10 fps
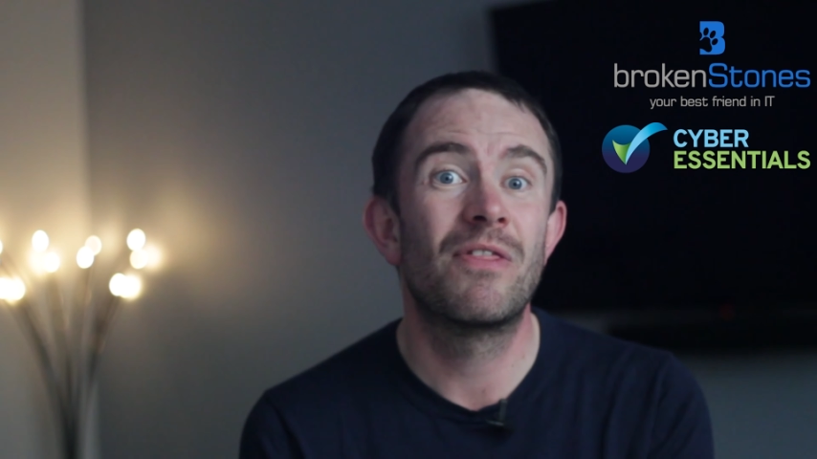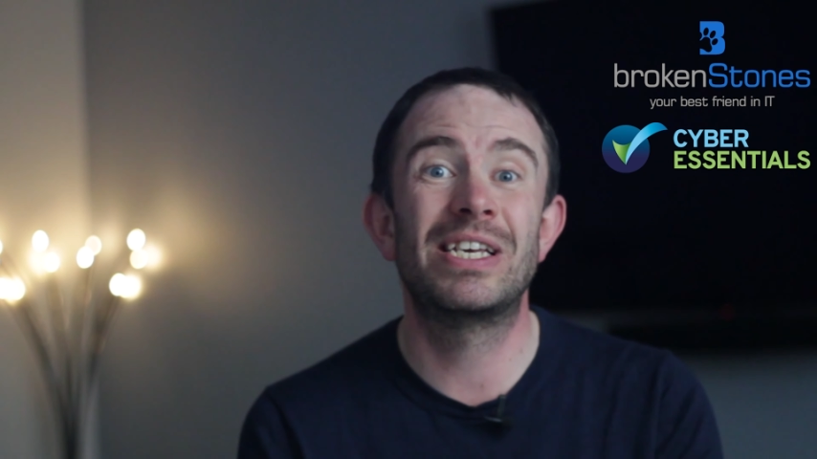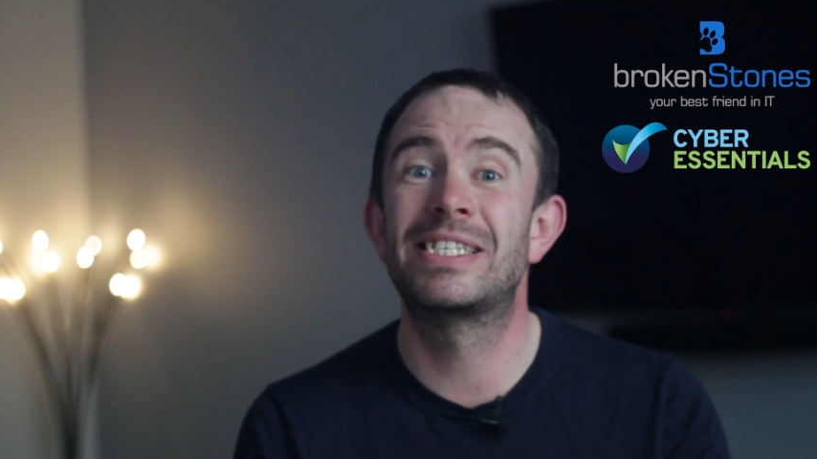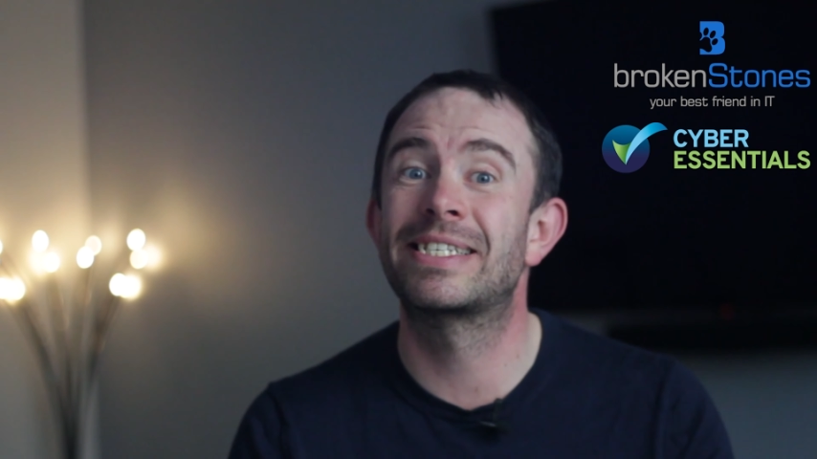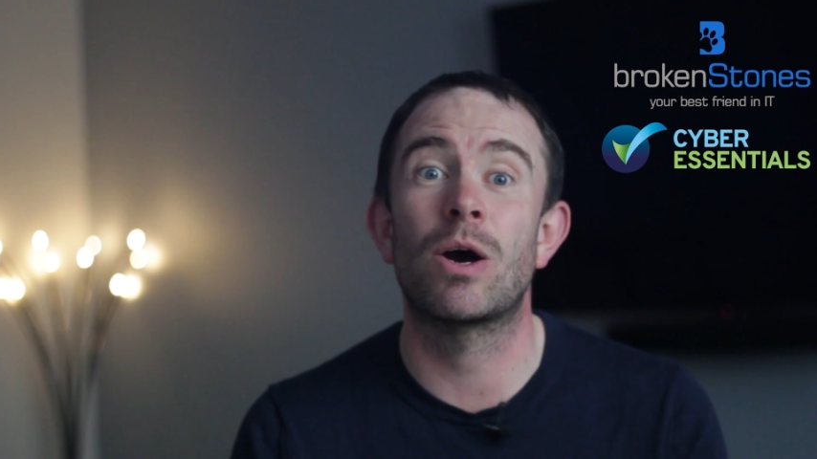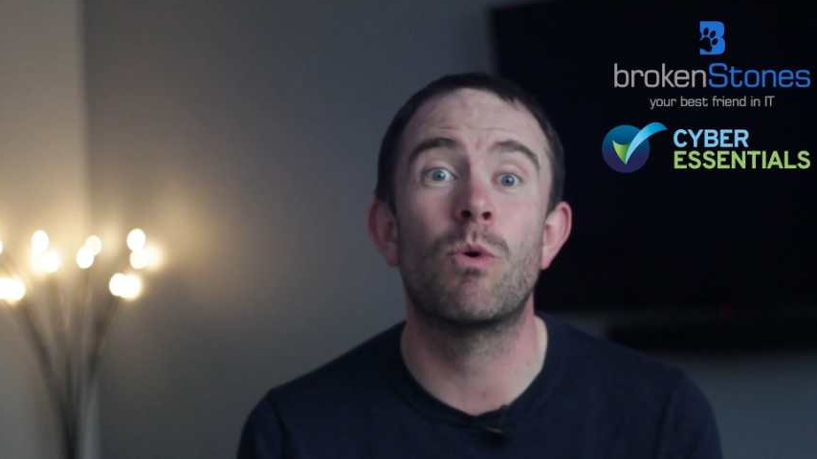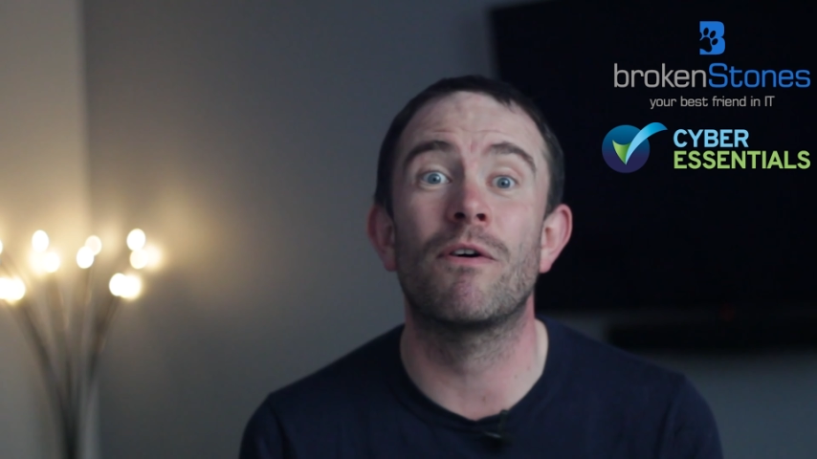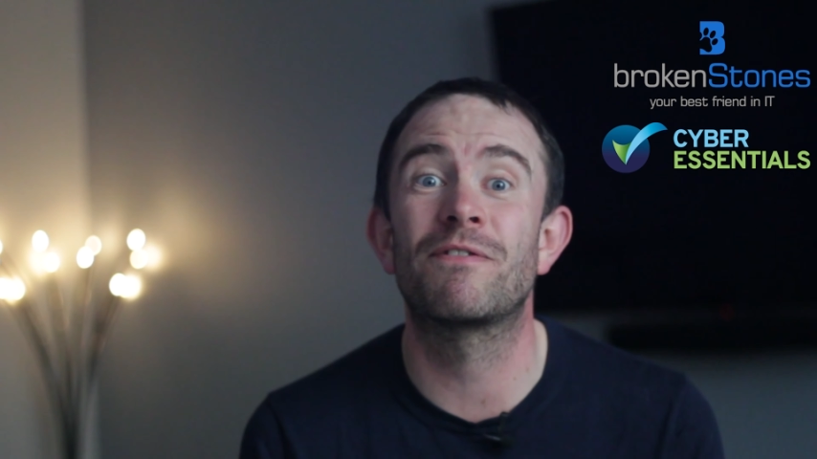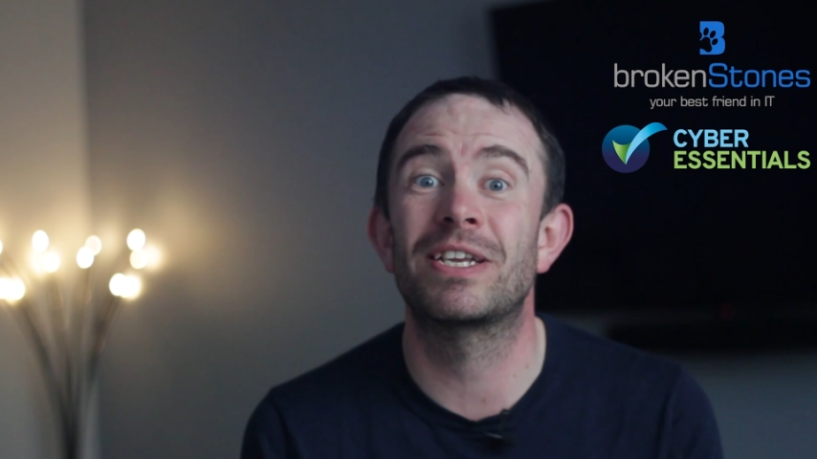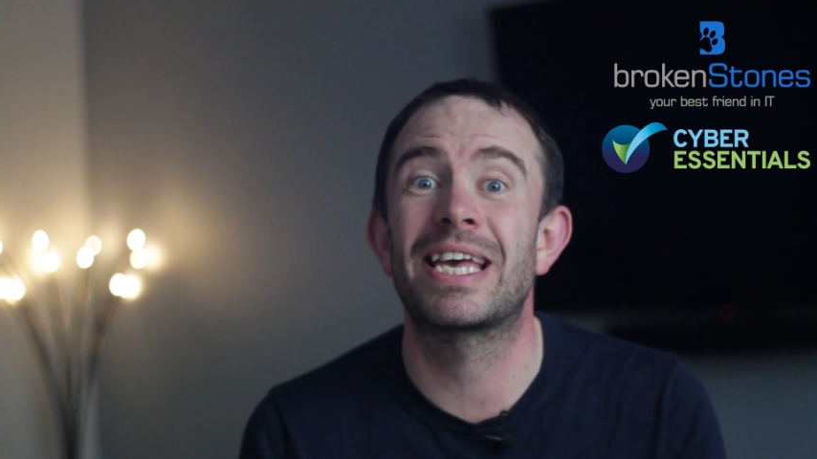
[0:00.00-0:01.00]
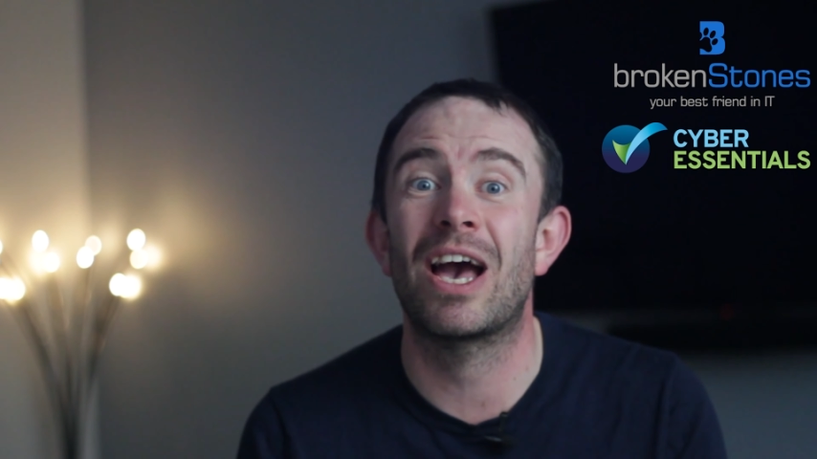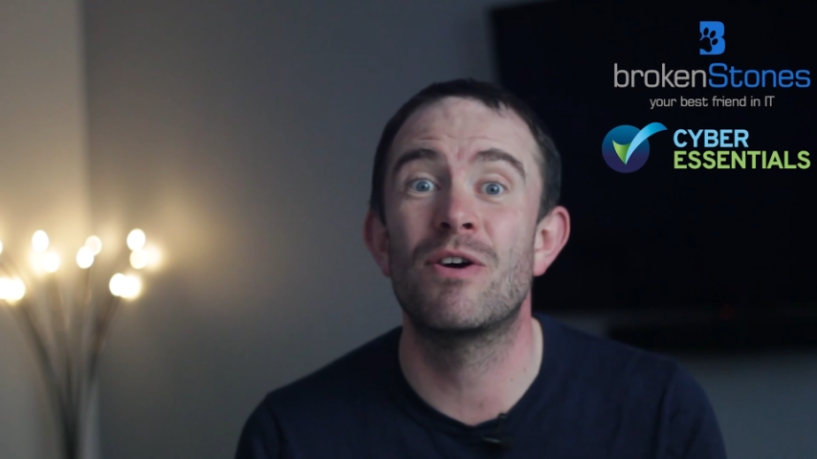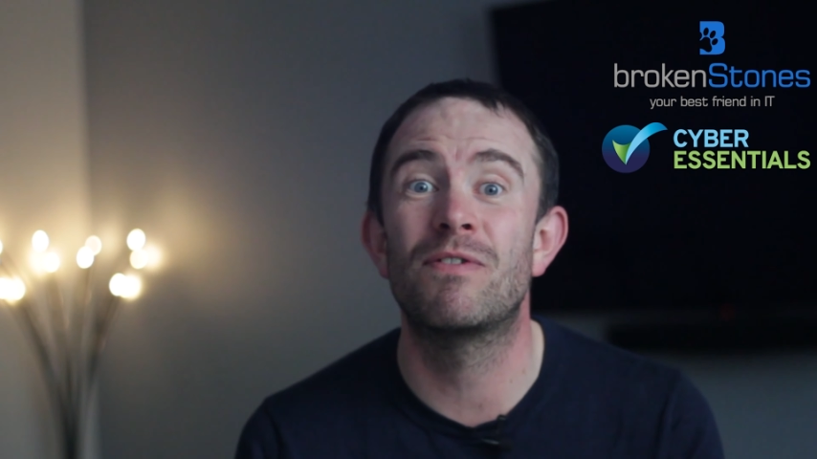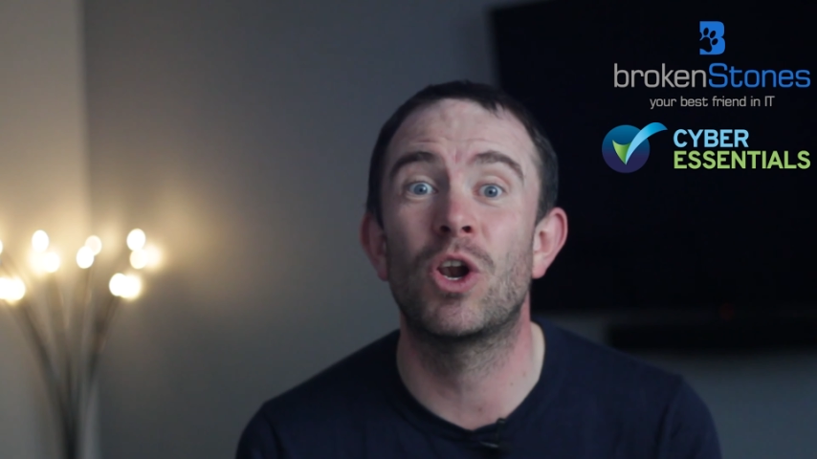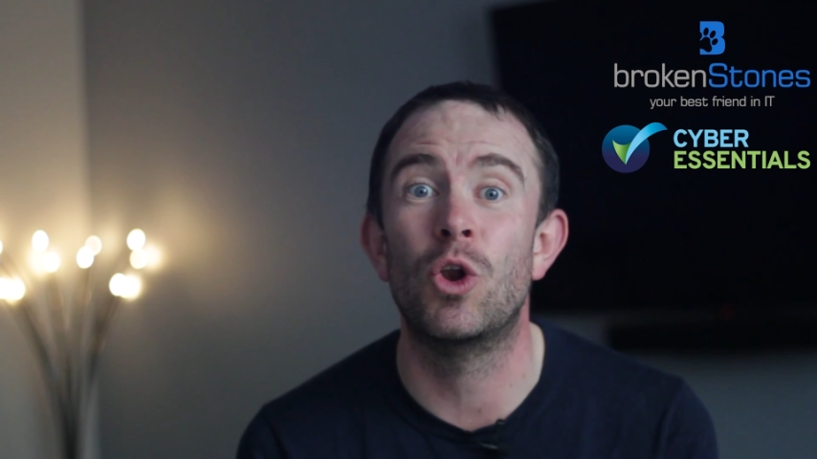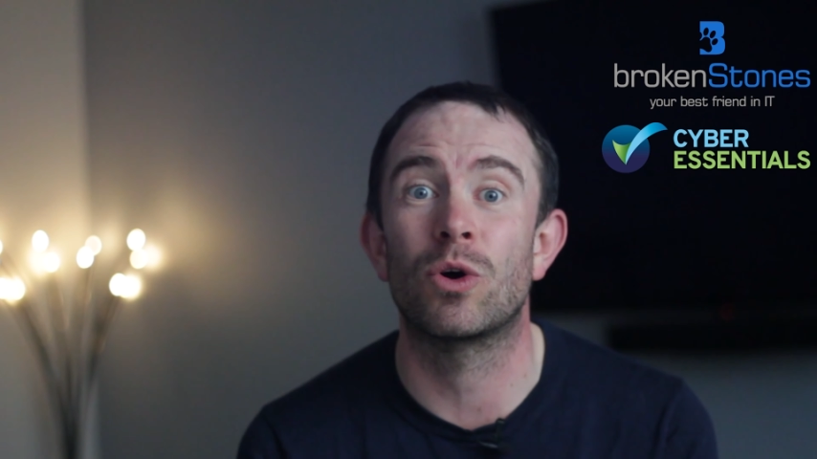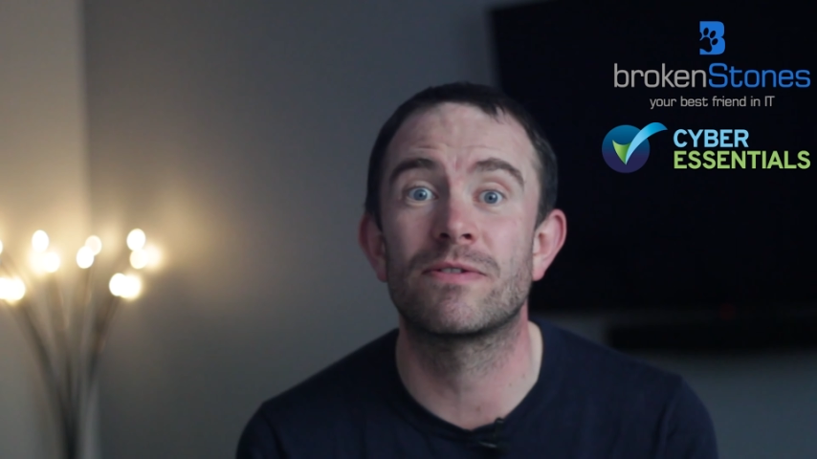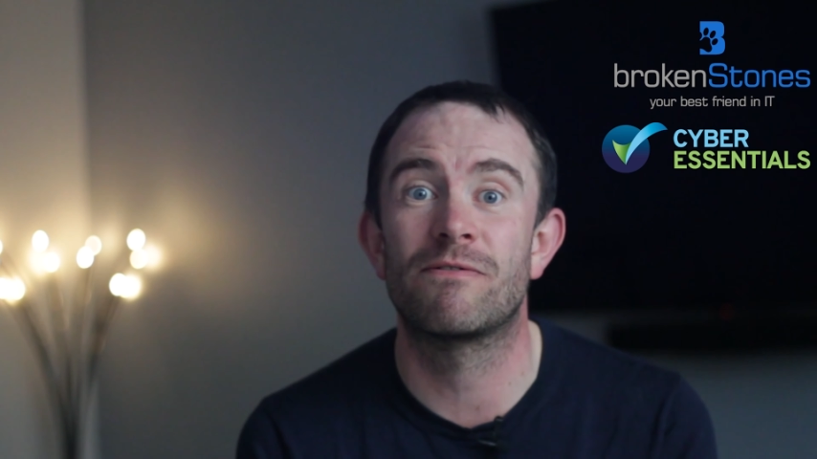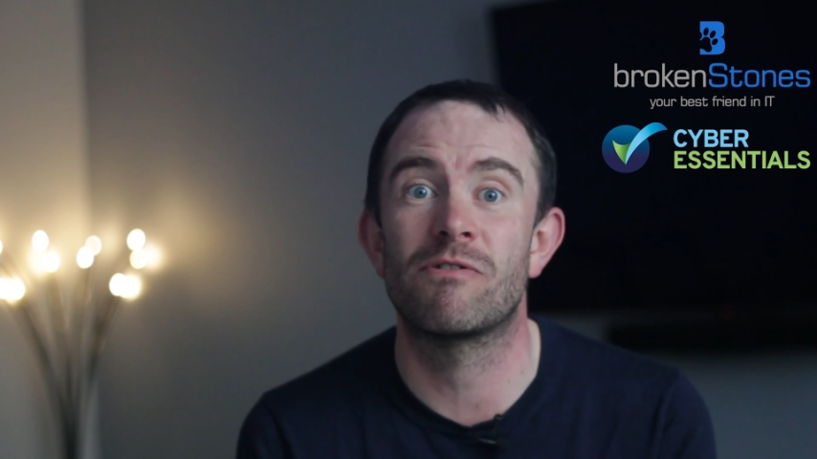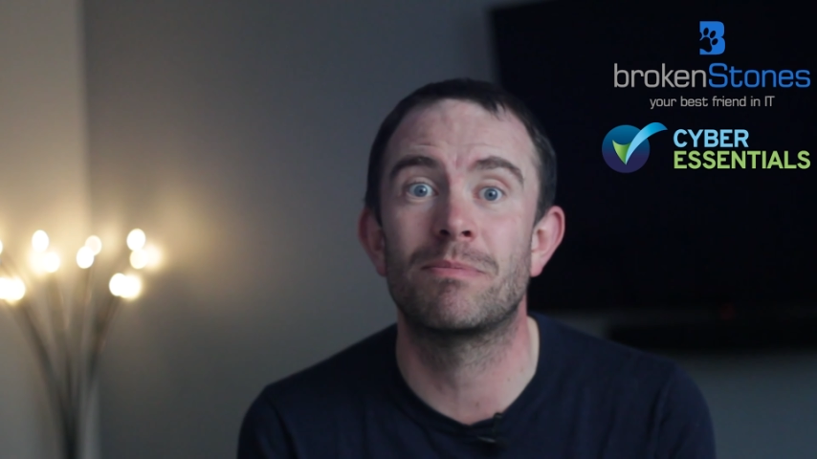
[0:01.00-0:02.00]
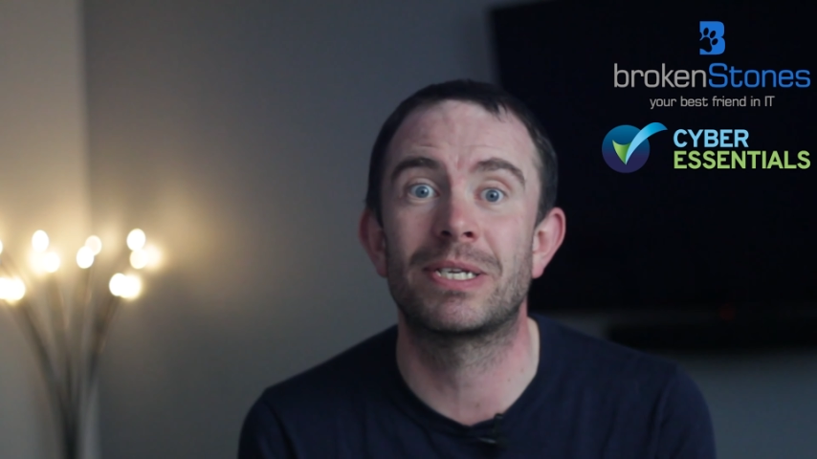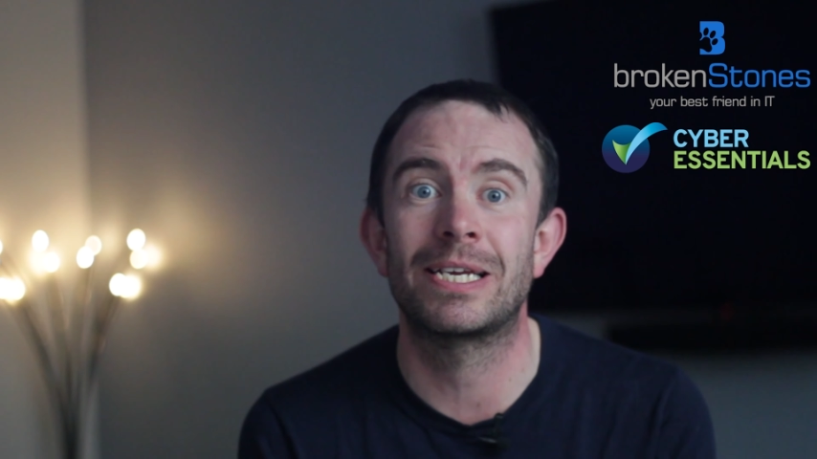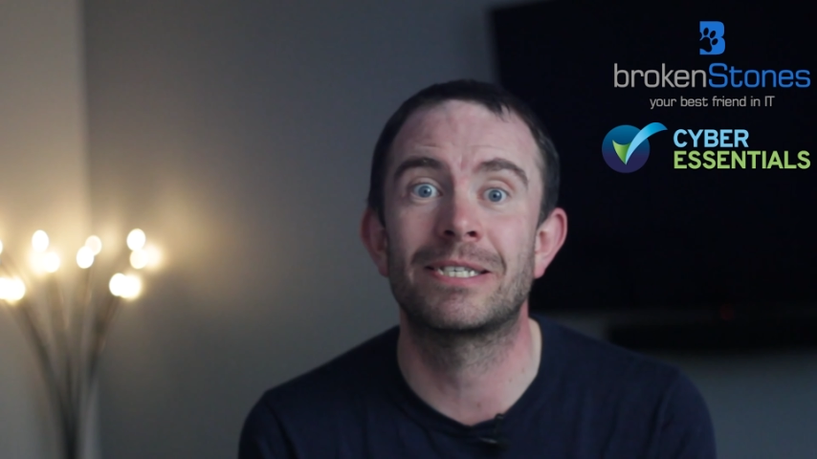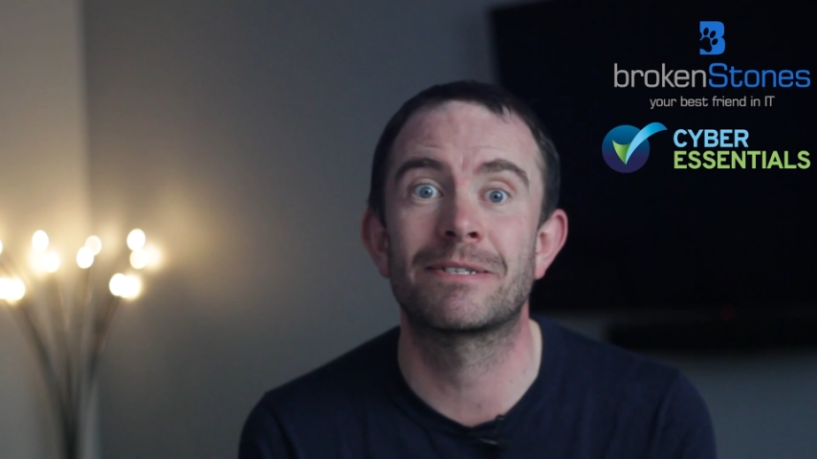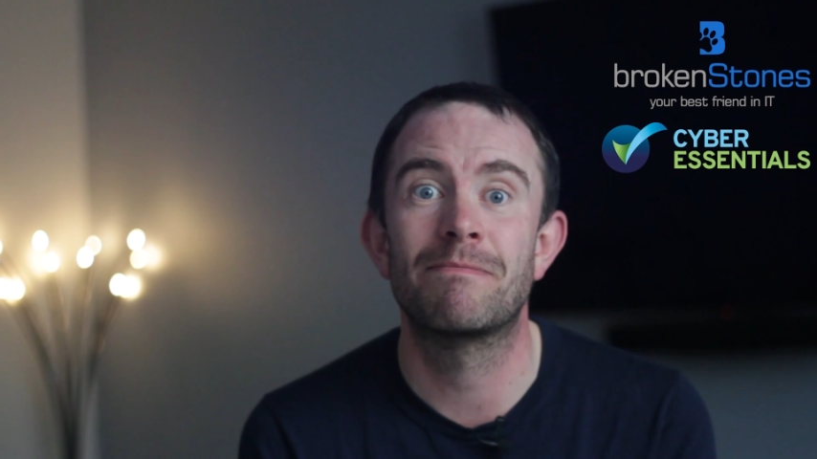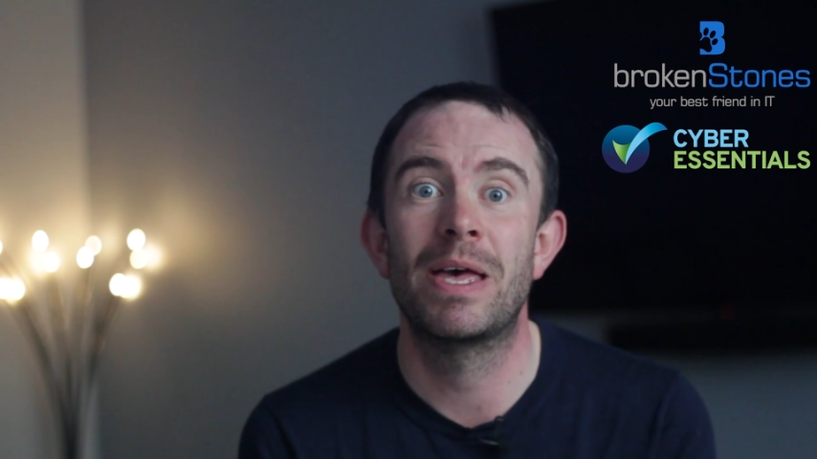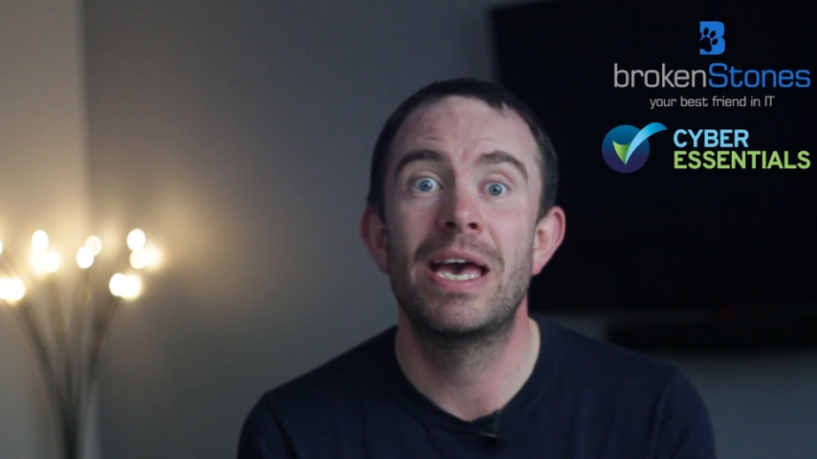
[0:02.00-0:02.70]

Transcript: These so often get overlooked for updates.